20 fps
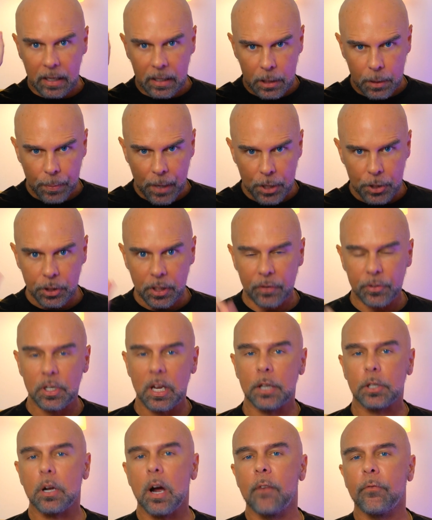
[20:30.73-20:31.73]
especially if she
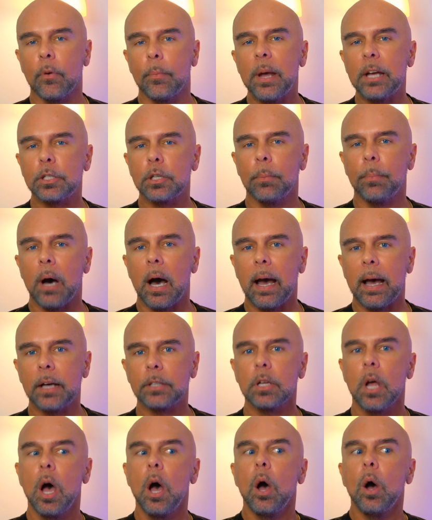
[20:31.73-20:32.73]
has confirmation bias,